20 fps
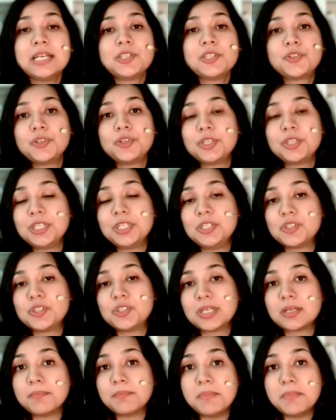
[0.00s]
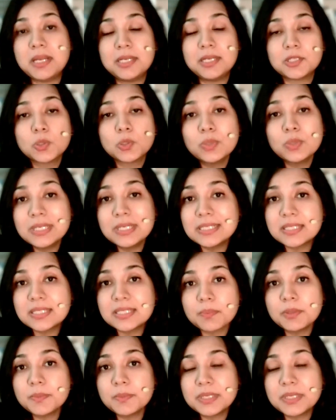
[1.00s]
strategic melatonin
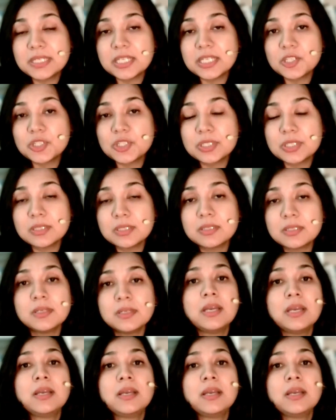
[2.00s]
supplementation,